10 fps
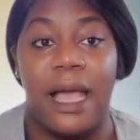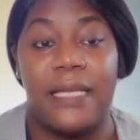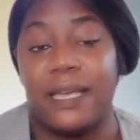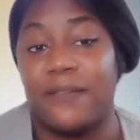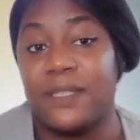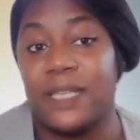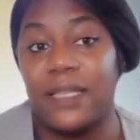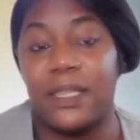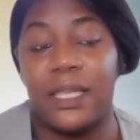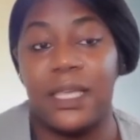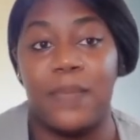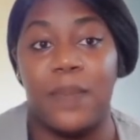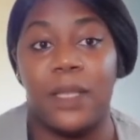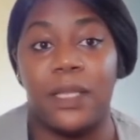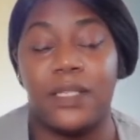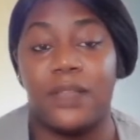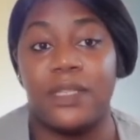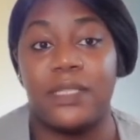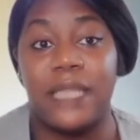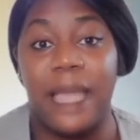As I've said, the email is on
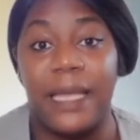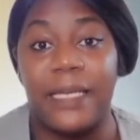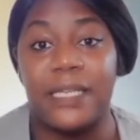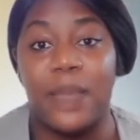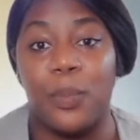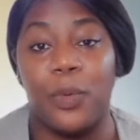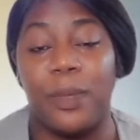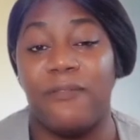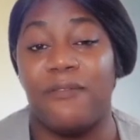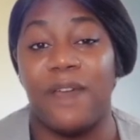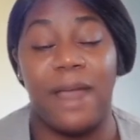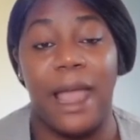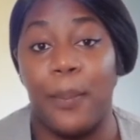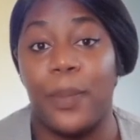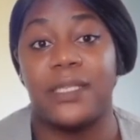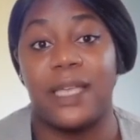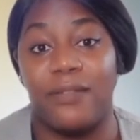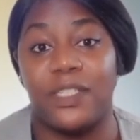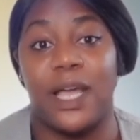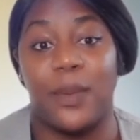the slide, and we'll be very happy to
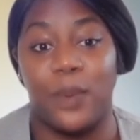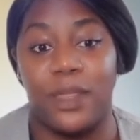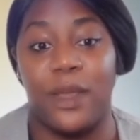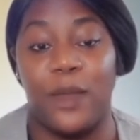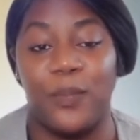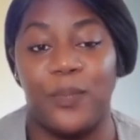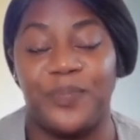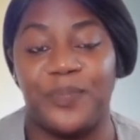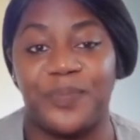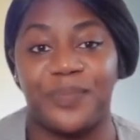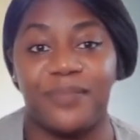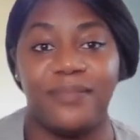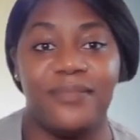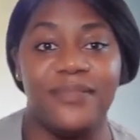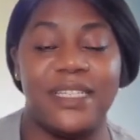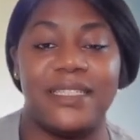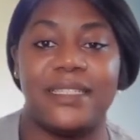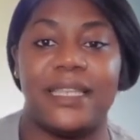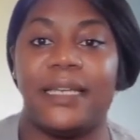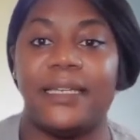have a chat with you. Slide